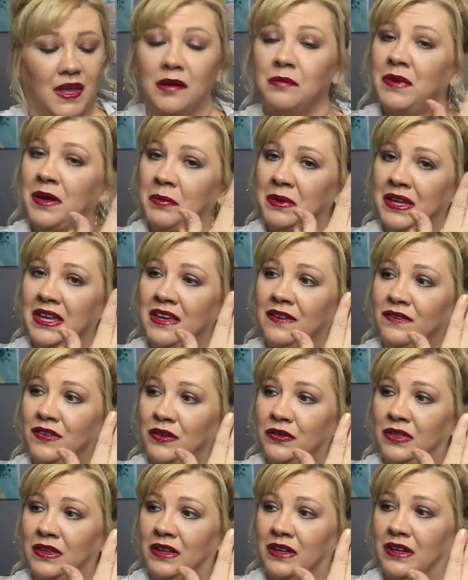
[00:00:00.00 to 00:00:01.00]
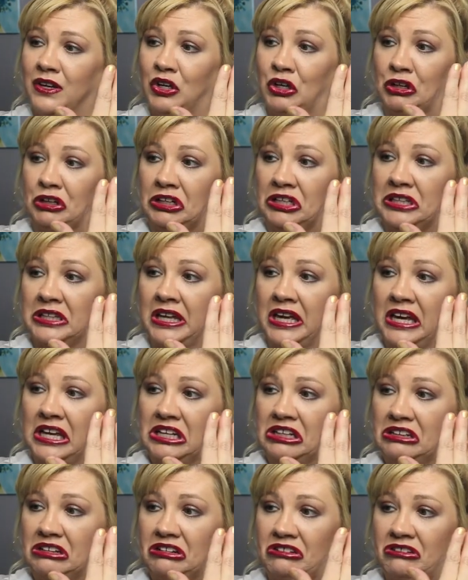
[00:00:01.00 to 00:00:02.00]
maybe give you the green
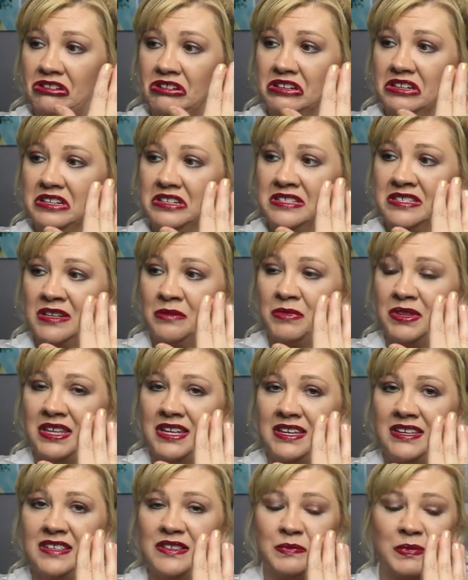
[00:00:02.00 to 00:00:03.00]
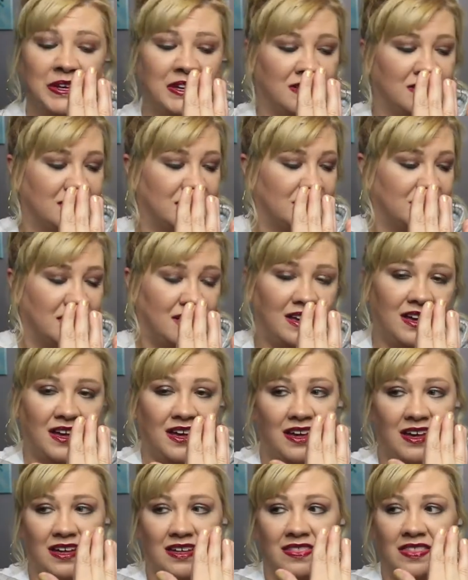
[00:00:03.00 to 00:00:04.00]
light on some of these, because
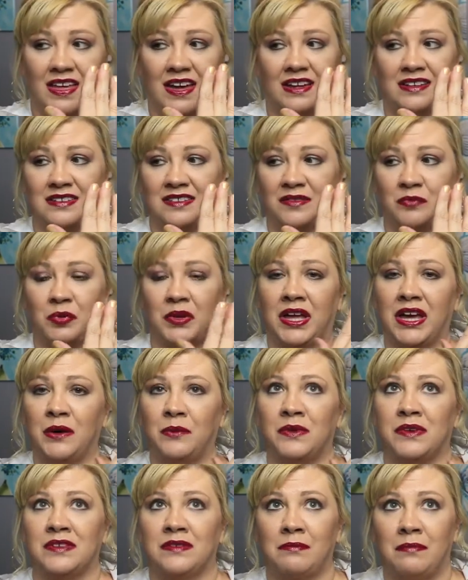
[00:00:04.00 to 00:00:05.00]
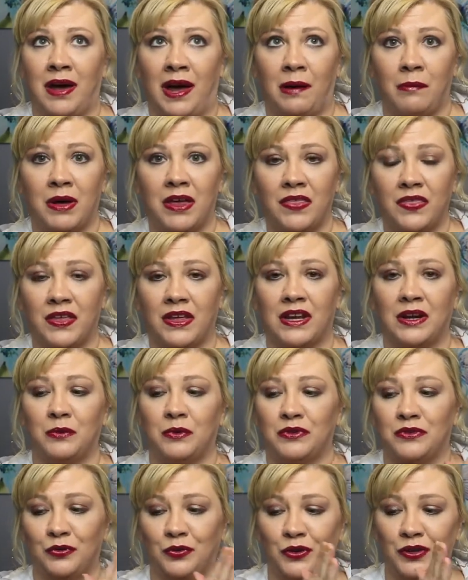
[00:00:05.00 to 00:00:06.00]
that display was mammoth and it
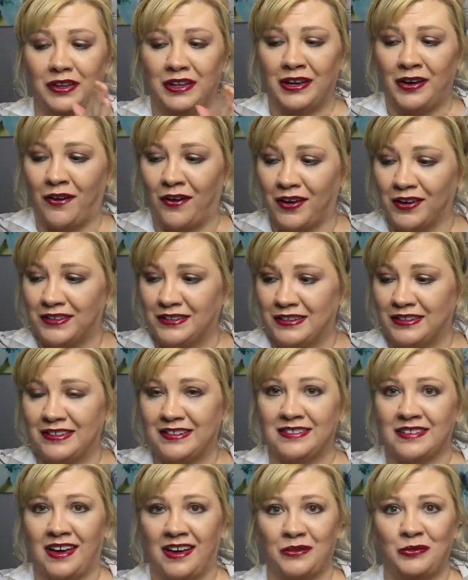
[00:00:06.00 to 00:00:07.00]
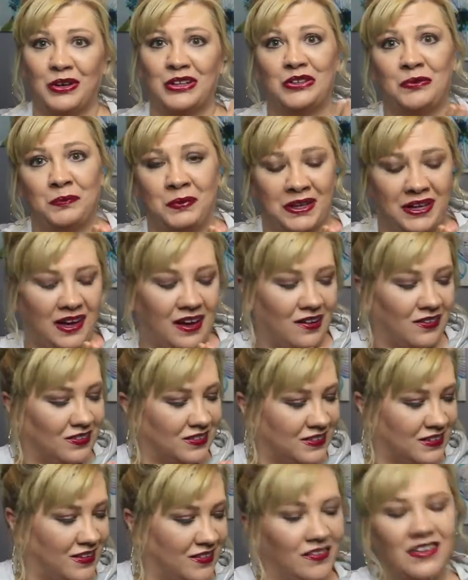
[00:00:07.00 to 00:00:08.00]
was really hard to decide what to pick
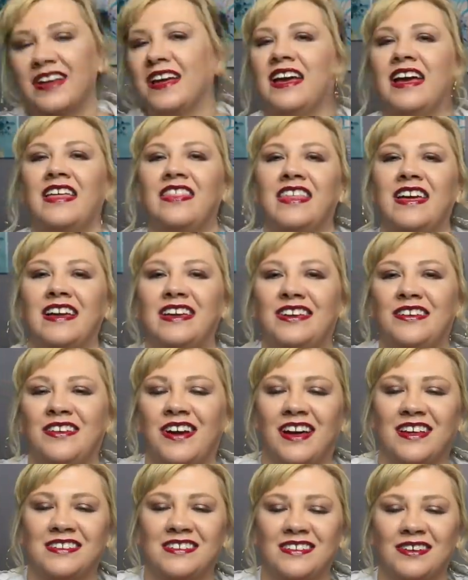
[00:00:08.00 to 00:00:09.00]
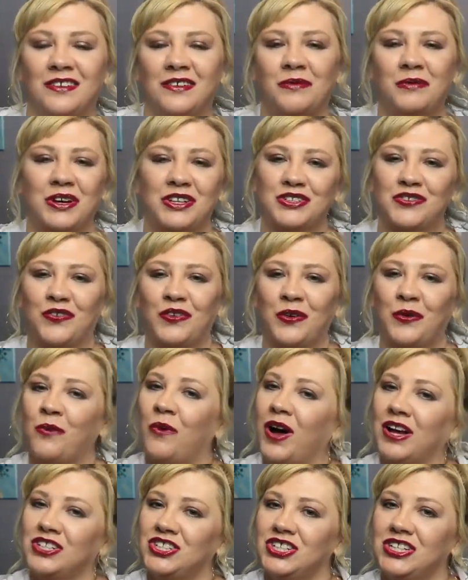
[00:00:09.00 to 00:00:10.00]
out. So thank you guys so much for
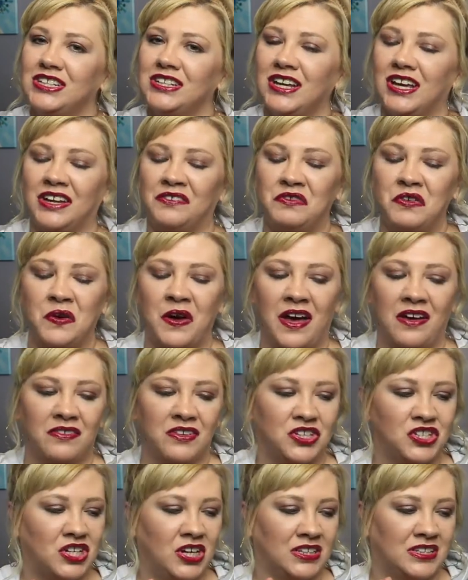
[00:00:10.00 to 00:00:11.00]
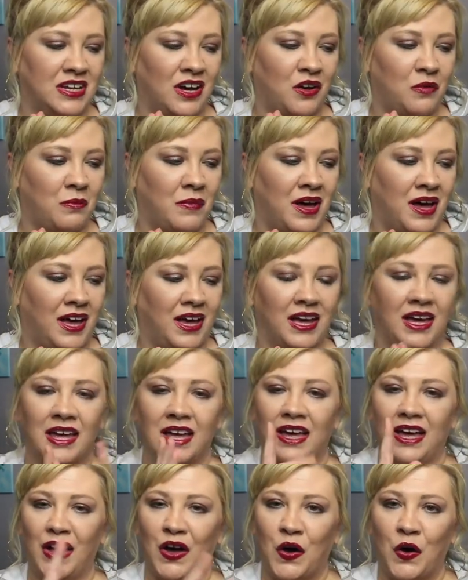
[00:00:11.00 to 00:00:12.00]
watching. If you haven't checked out my
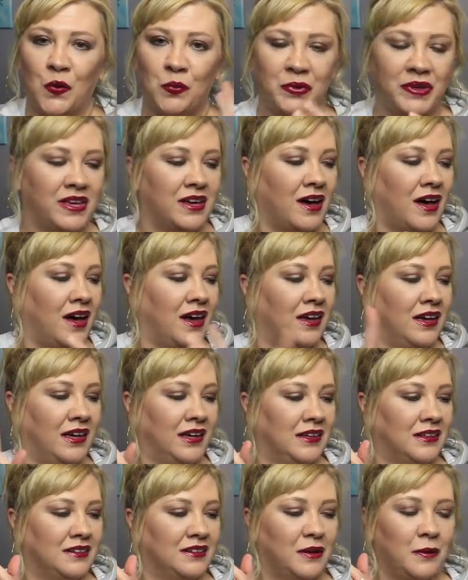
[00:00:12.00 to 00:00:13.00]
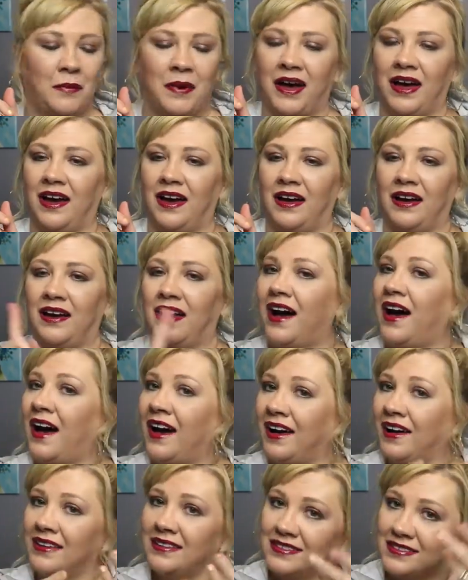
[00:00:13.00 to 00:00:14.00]
OPI and my
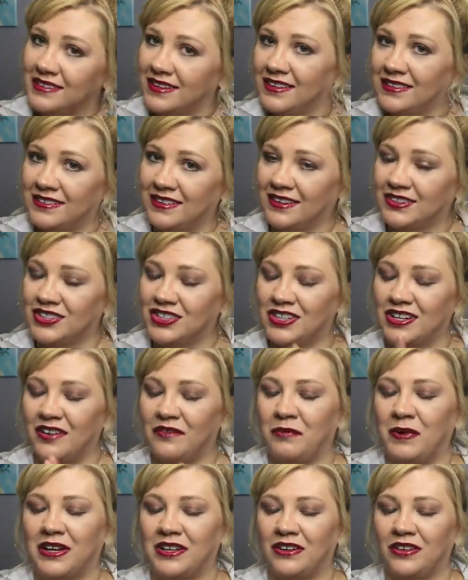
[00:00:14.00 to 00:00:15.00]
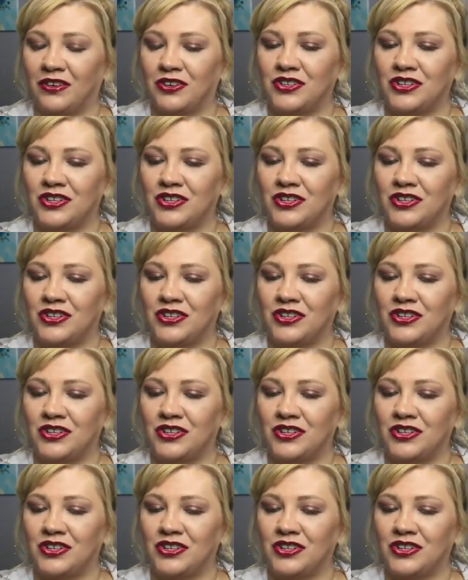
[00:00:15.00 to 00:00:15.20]
eyes section of my Dollar